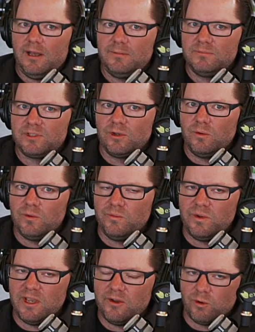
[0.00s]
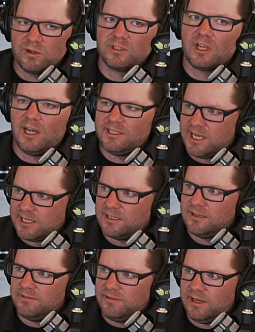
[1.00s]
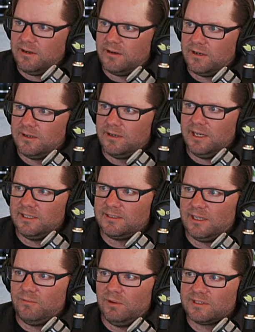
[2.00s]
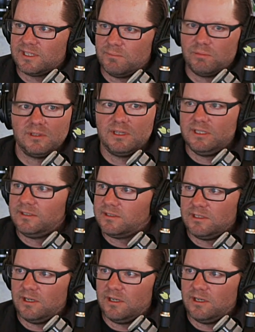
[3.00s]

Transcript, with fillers: So we of course contacted the vendor and said, what's up with this?